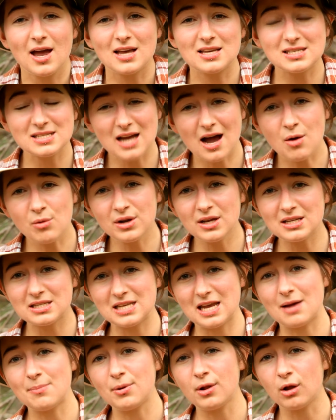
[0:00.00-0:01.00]
is now an
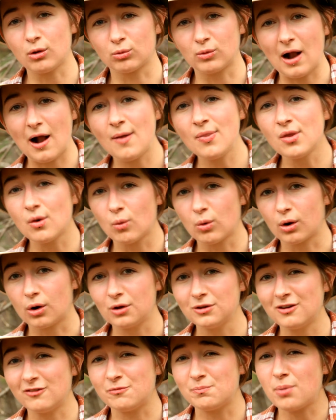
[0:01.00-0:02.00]
example around the
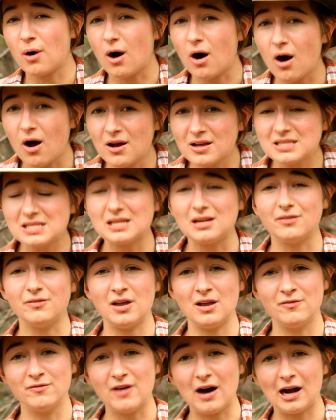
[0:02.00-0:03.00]
world of positive
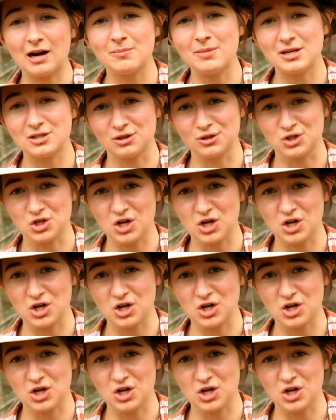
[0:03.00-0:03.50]
environmental